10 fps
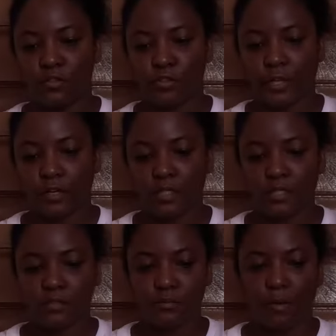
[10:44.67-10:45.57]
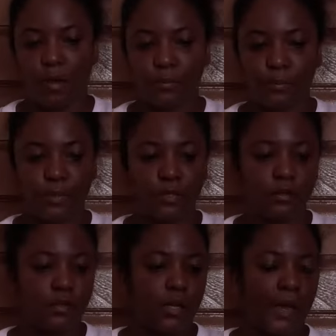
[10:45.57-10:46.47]
so I got this mop.
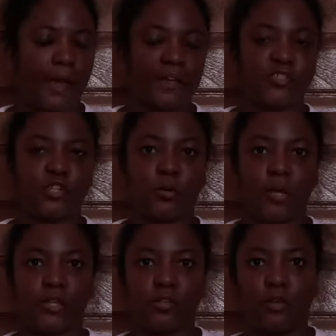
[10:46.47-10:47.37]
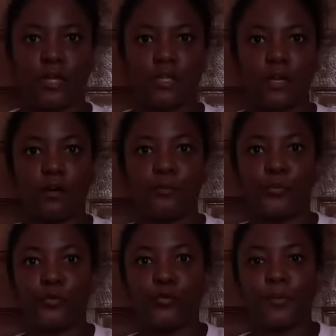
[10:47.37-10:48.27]
I actually wanted to get like a
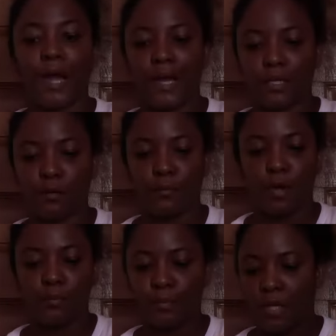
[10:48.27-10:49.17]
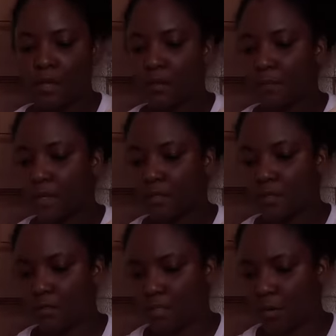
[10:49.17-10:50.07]
broom and a mop,
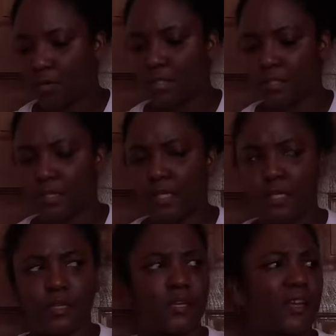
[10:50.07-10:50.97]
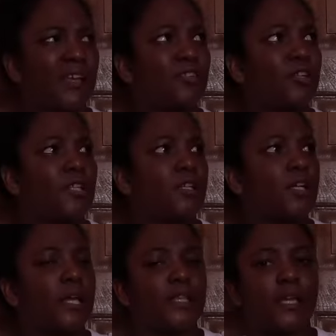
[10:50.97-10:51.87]
but they only it only
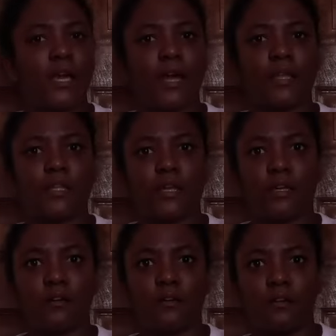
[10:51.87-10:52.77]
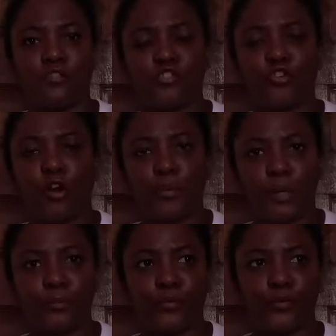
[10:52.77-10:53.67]
looked like they had like
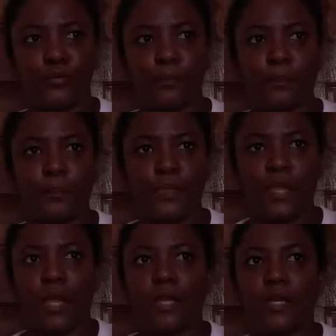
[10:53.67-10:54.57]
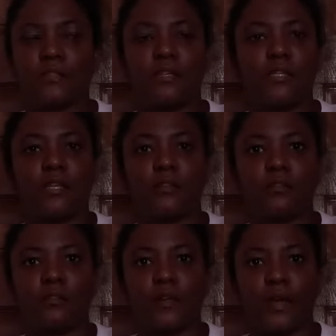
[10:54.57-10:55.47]
scrubbing broom. I guess they
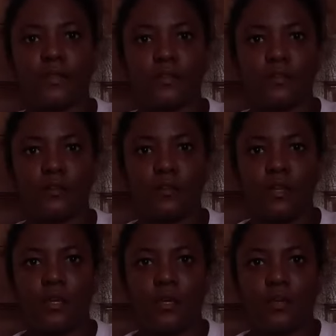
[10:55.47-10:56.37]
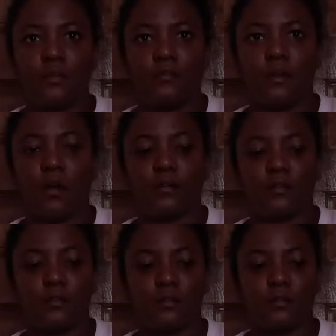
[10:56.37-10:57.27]
didn't get the
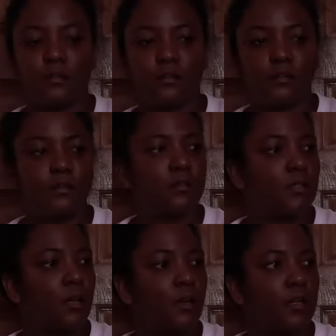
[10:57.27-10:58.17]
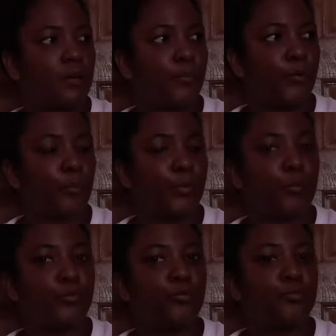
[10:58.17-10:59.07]
other the other proper
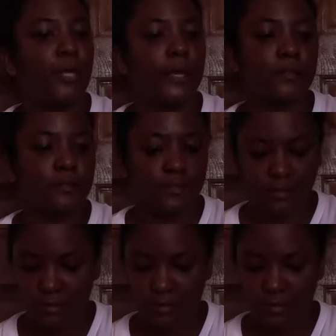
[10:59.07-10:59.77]
broom yet.